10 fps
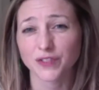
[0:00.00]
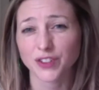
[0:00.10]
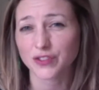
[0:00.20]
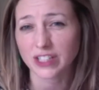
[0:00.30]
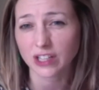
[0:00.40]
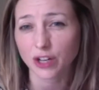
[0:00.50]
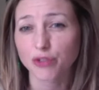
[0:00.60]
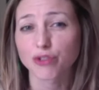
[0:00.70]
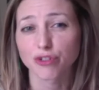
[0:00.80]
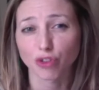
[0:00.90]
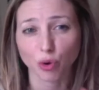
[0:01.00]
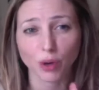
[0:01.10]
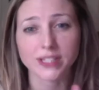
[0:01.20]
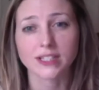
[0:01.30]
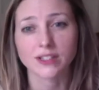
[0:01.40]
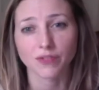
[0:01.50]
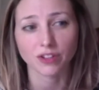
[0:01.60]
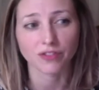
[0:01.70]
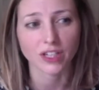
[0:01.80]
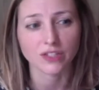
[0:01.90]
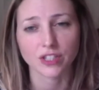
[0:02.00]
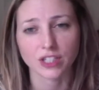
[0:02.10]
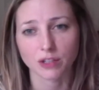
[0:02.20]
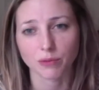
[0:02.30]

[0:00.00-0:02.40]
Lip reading: 1,500 requests for the first video